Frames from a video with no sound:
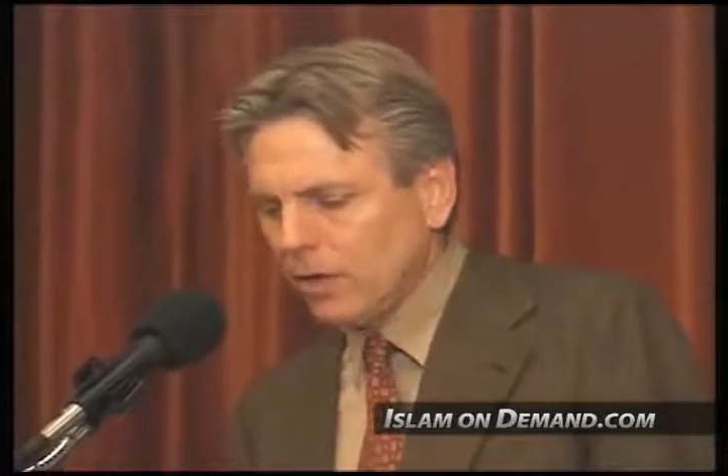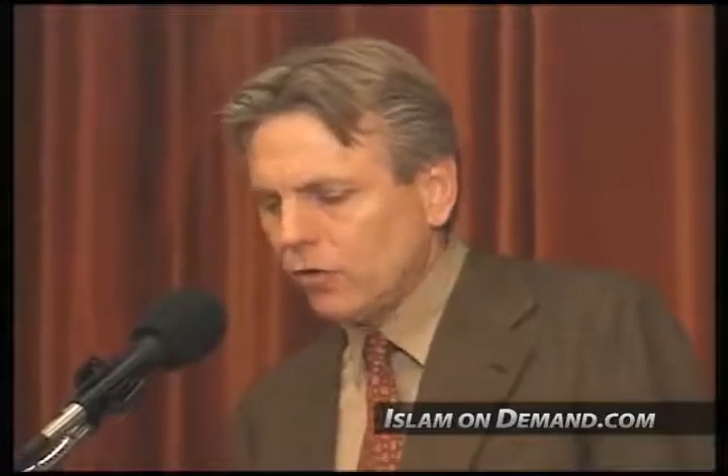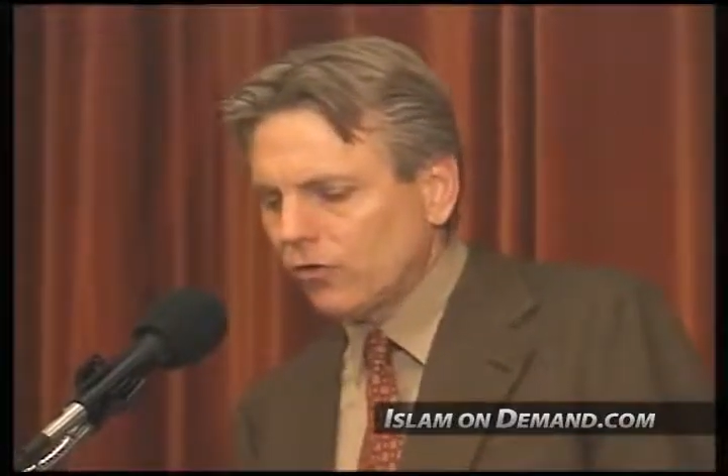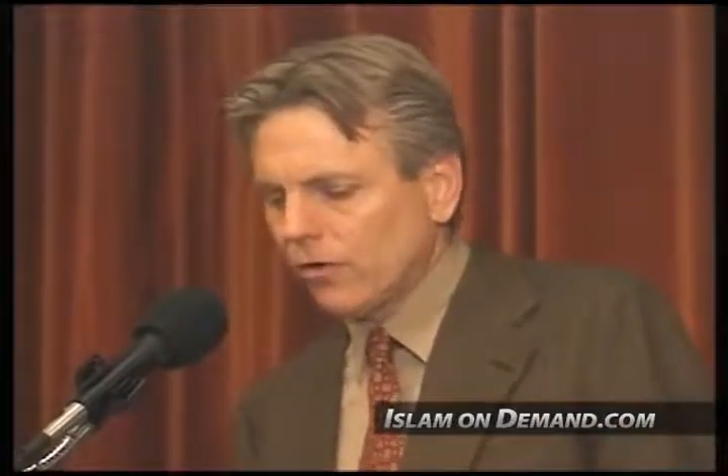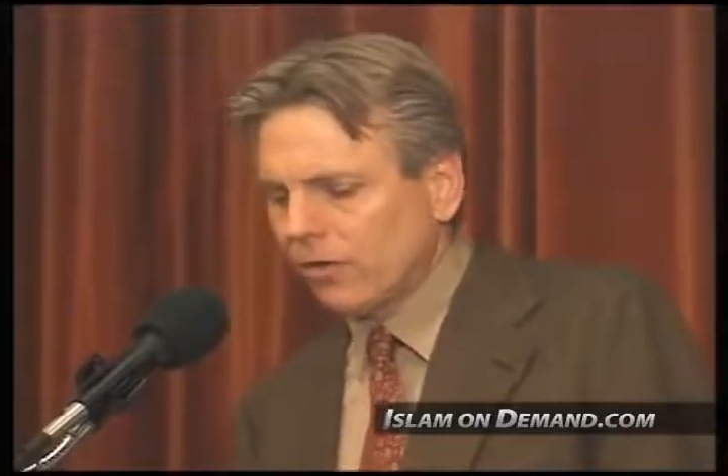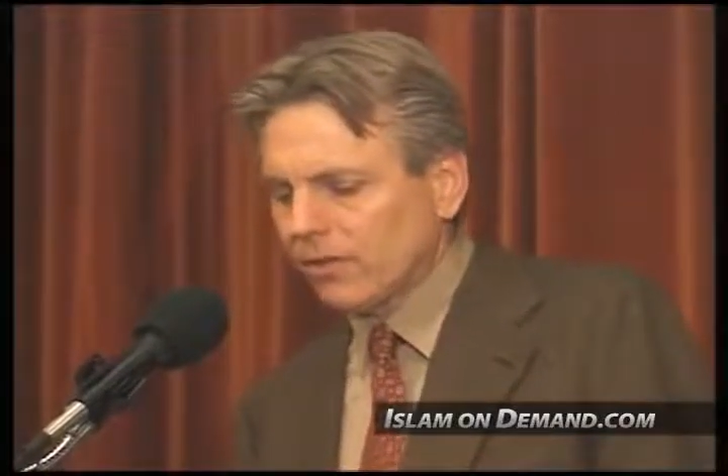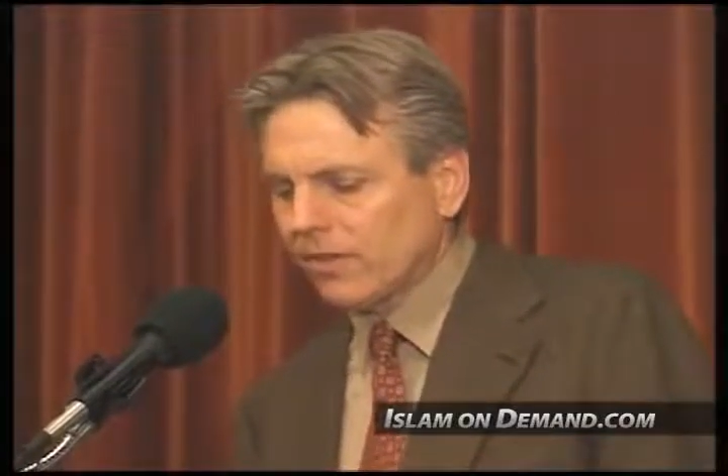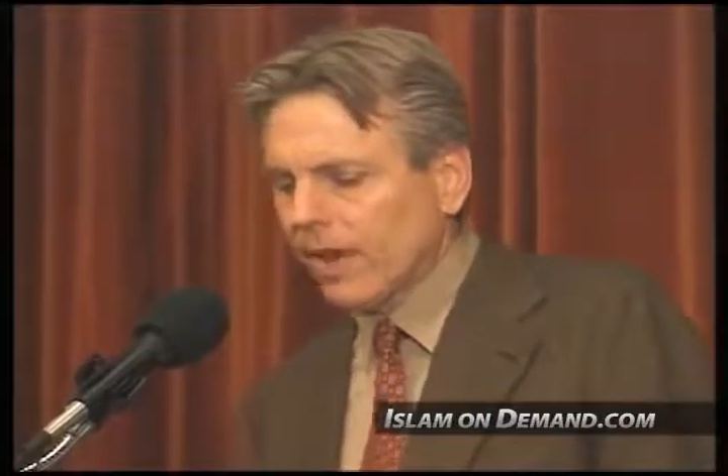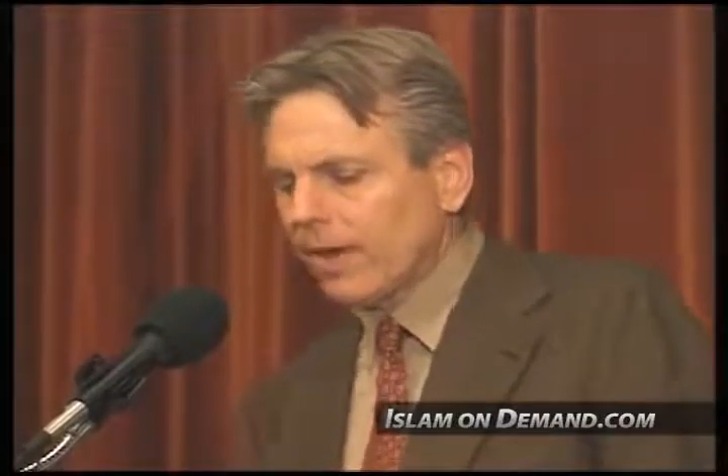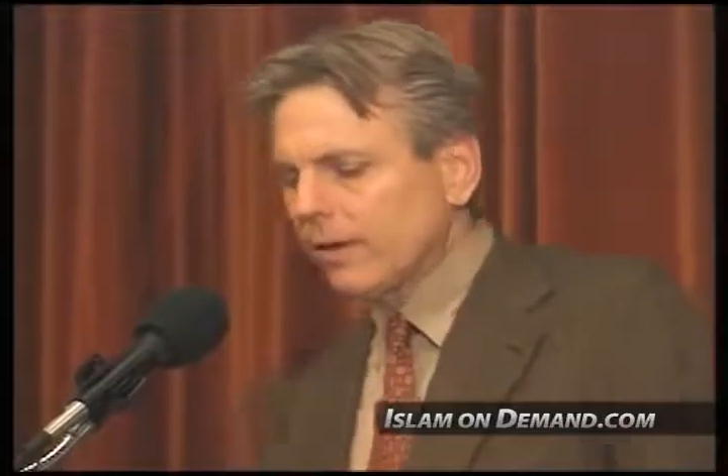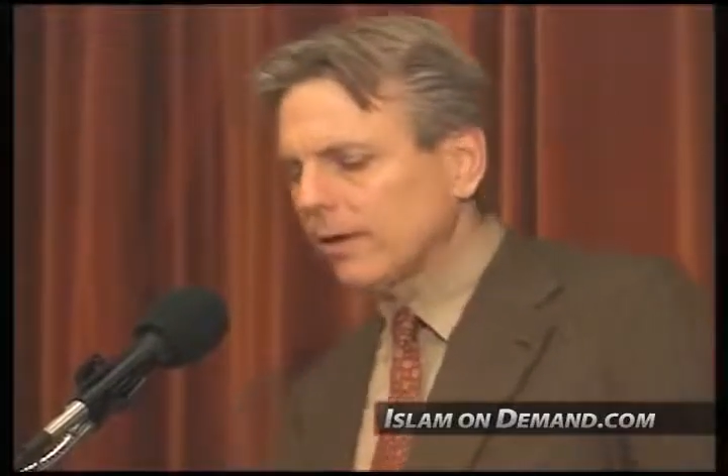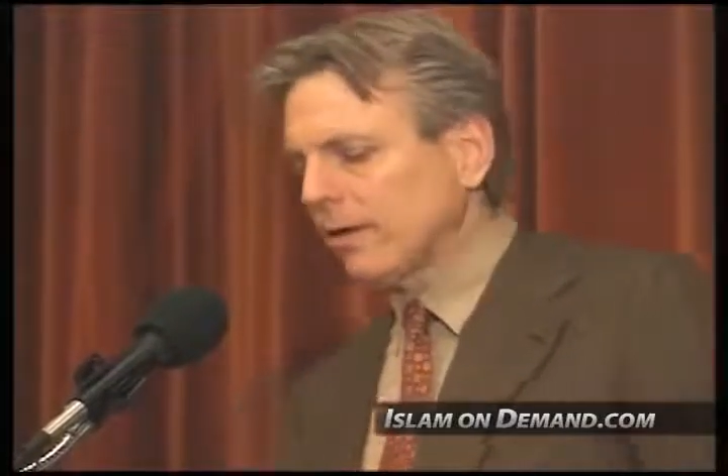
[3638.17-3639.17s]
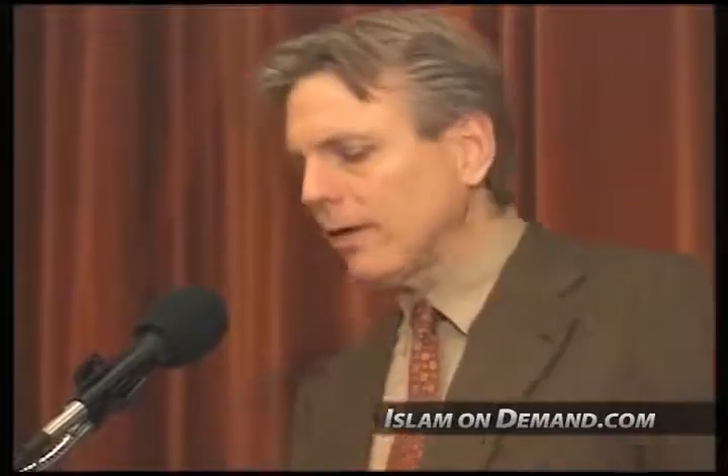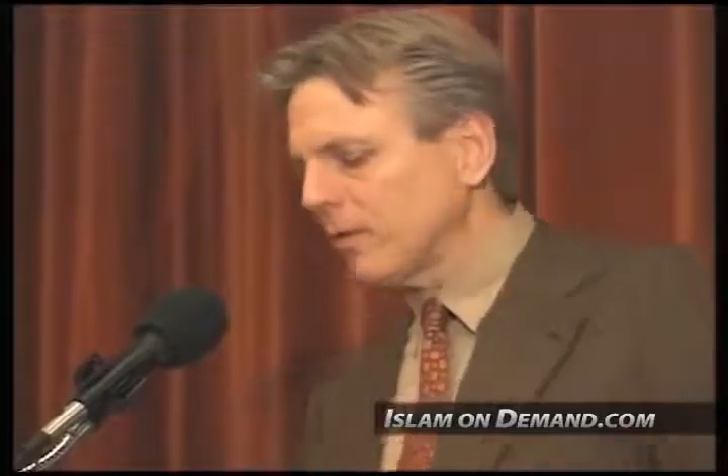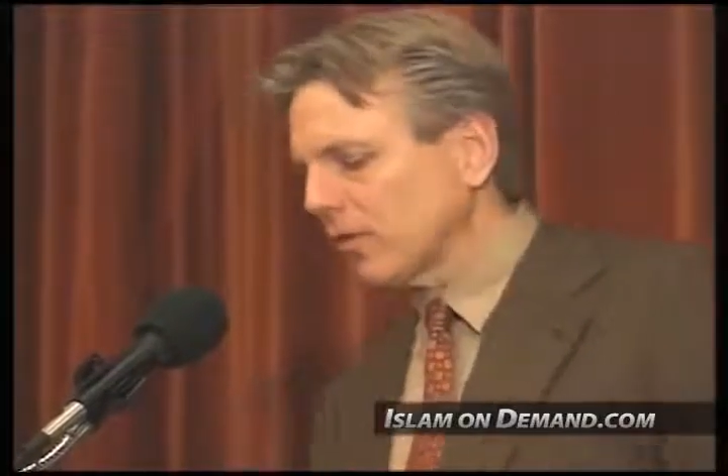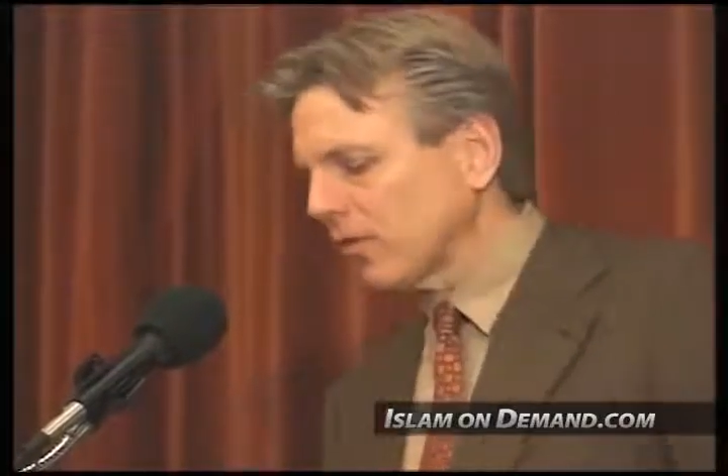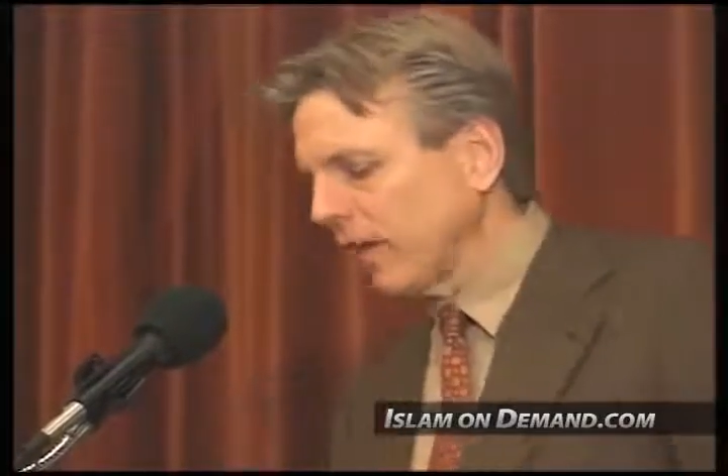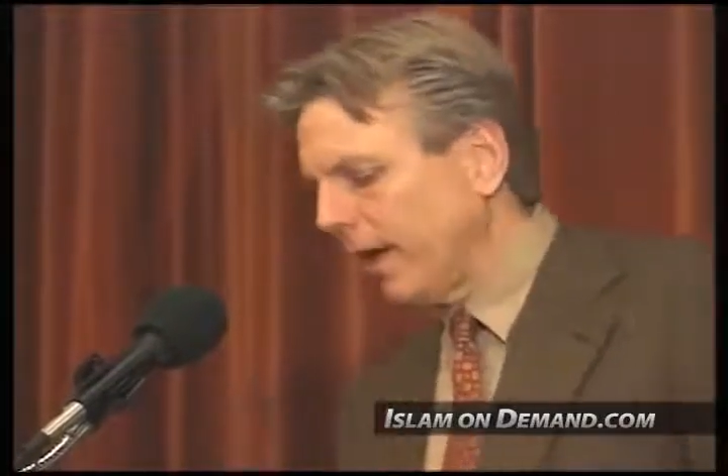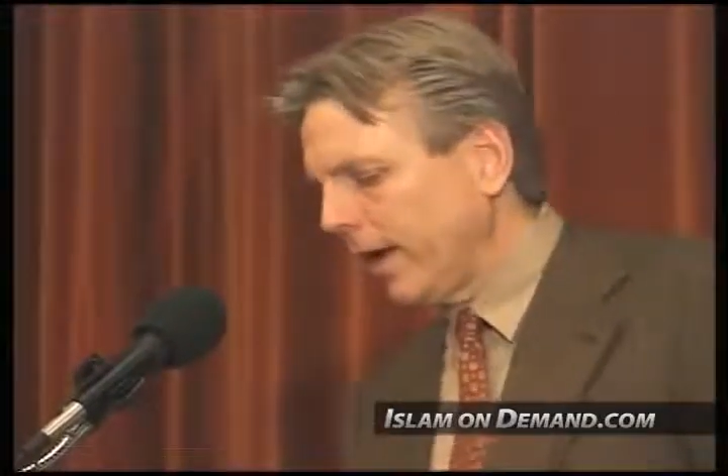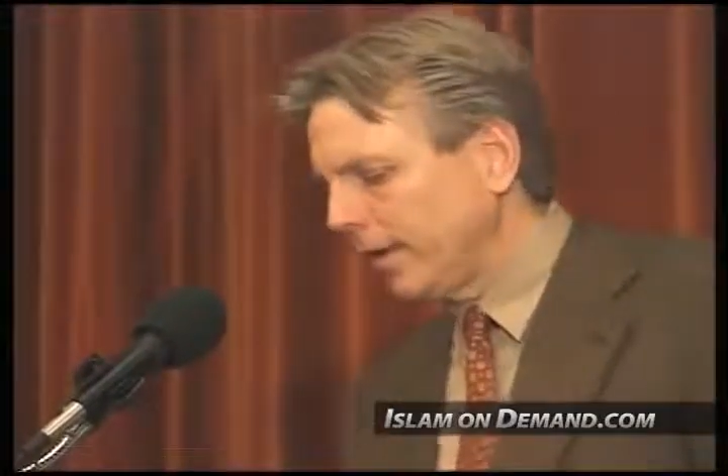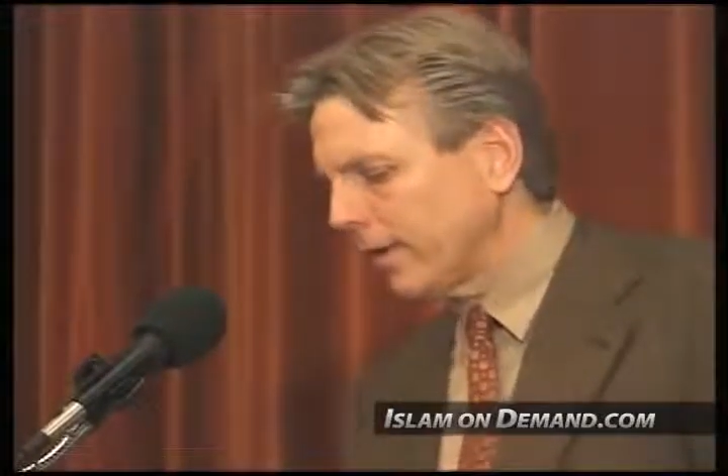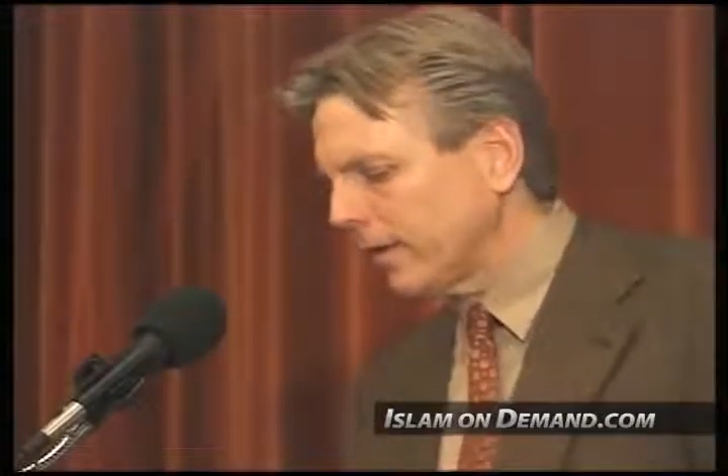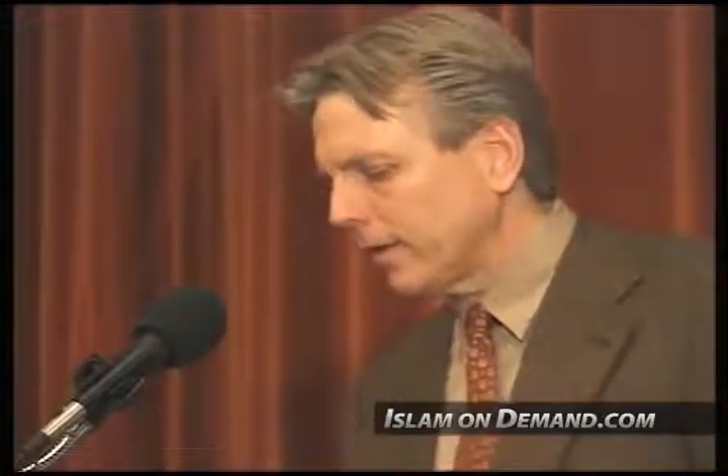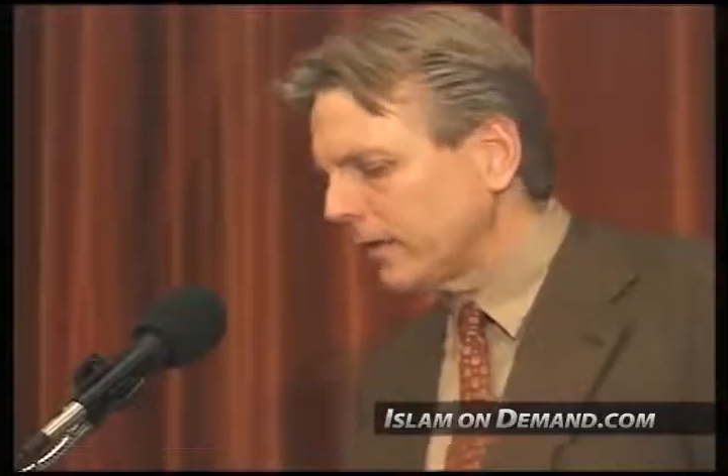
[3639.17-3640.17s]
who shall recite unto them your signs,